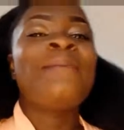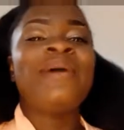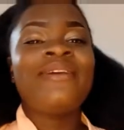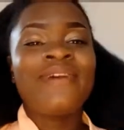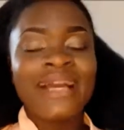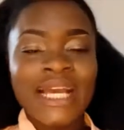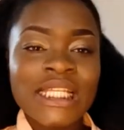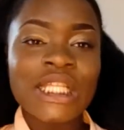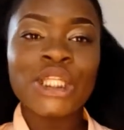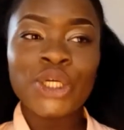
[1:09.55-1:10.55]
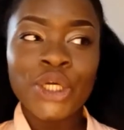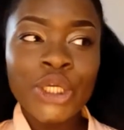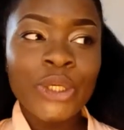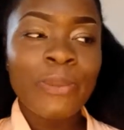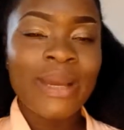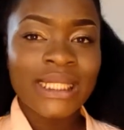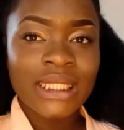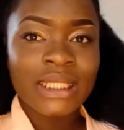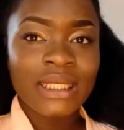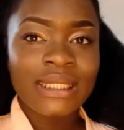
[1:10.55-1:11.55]
But if I get to know you
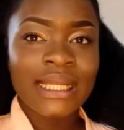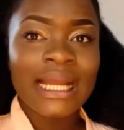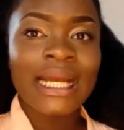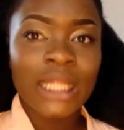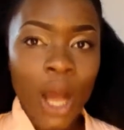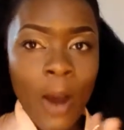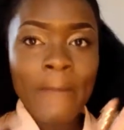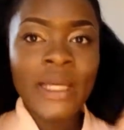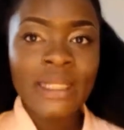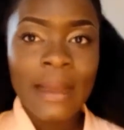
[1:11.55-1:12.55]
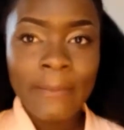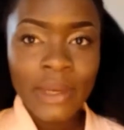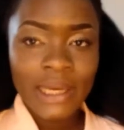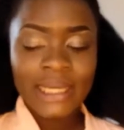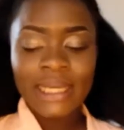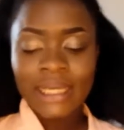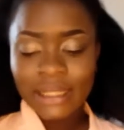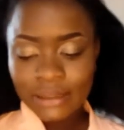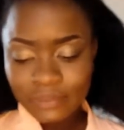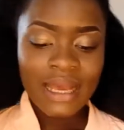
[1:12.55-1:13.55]
better, then I could open up, okay?